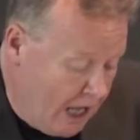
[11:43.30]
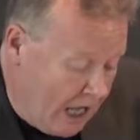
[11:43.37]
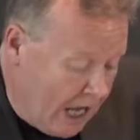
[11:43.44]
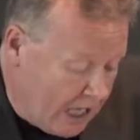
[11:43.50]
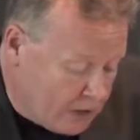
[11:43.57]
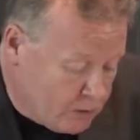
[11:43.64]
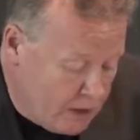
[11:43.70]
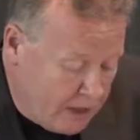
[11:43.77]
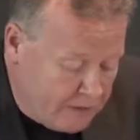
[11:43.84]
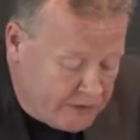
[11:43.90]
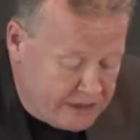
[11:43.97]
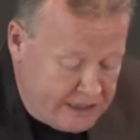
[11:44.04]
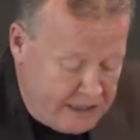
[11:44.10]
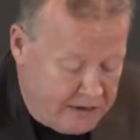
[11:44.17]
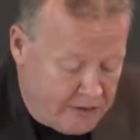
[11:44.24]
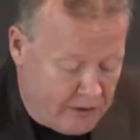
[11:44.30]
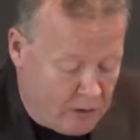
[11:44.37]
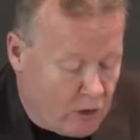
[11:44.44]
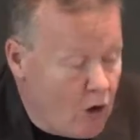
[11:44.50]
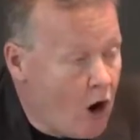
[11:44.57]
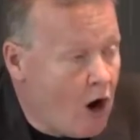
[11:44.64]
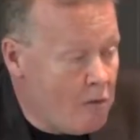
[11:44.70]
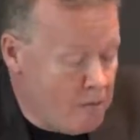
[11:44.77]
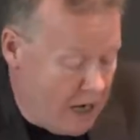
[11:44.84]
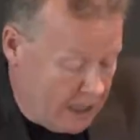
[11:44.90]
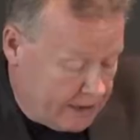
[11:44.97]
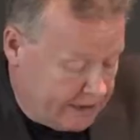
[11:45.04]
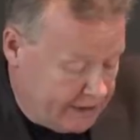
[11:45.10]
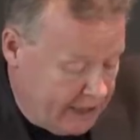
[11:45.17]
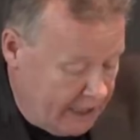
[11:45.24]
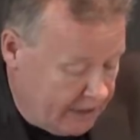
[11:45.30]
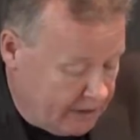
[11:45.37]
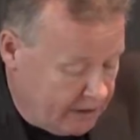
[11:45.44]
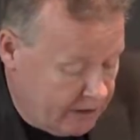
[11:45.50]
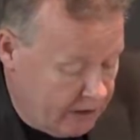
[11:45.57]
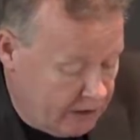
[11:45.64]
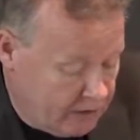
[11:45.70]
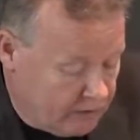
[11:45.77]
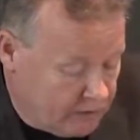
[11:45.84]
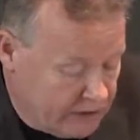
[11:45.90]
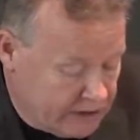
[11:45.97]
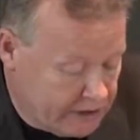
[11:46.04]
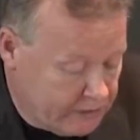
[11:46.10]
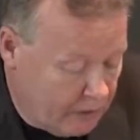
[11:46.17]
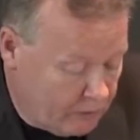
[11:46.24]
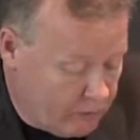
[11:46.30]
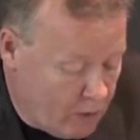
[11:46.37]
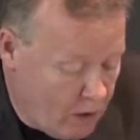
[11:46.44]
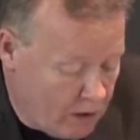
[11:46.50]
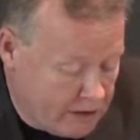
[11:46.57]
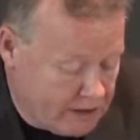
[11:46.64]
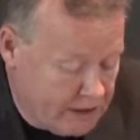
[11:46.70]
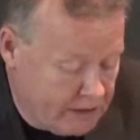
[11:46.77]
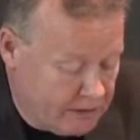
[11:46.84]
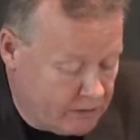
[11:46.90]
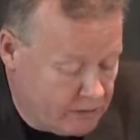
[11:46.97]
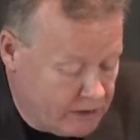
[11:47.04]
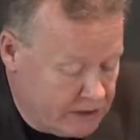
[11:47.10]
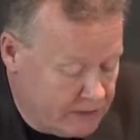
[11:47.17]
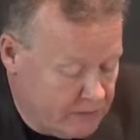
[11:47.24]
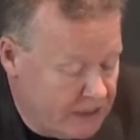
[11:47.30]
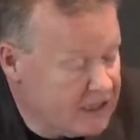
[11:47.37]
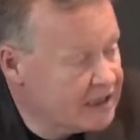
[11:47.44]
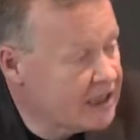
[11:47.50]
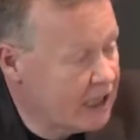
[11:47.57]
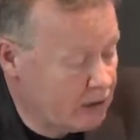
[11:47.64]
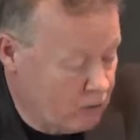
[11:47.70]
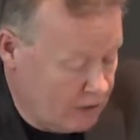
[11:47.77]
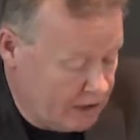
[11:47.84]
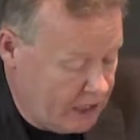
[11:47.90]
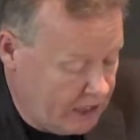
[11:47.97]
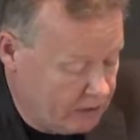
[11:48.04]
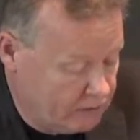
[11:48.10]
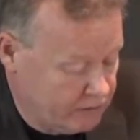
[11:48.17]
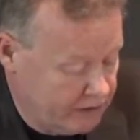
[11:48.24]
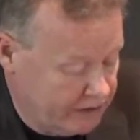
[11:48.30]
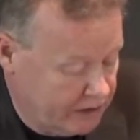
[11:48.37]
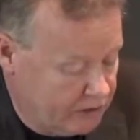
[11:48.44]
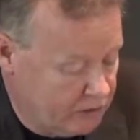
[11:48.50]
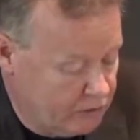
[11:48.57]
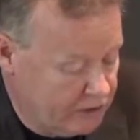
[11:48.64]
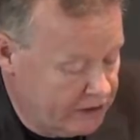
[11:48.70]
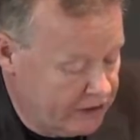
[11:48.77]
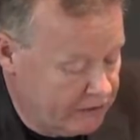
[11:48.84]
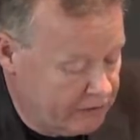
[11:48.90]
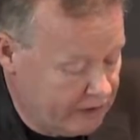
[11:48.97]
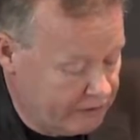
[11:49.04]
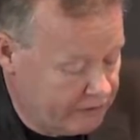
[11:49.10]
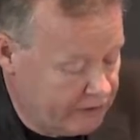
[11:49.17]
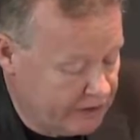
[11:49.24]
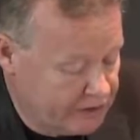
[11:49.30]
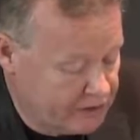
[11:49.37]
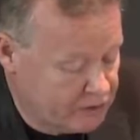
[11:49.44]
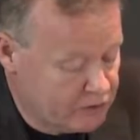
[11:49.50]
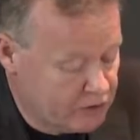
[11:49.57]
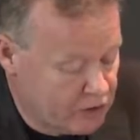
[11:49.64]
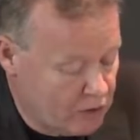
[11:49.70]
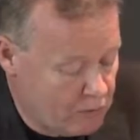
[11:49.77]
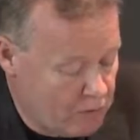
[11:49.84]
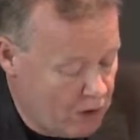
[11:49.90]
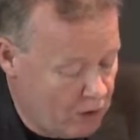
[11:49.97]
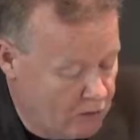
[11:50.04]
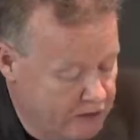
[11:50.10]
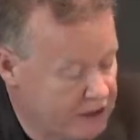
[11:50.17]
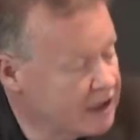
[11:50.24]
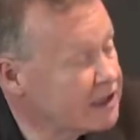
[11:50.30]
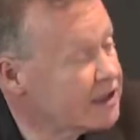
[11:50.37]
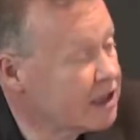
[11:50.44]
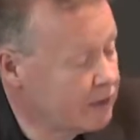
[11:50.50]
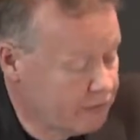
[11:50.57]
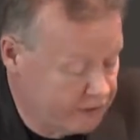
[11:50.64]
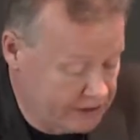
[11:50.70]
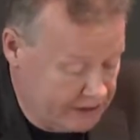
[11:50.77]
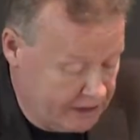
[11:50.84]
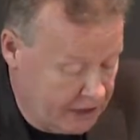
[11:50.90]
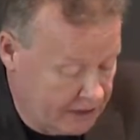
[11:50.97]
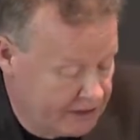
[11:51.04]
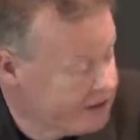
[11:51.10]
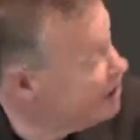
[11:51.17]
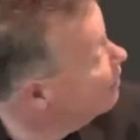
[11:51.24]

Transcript: As we have seen, the core MARC tag in RISM, of works in RISM is tag 100, including a reference to the composer in subfield tag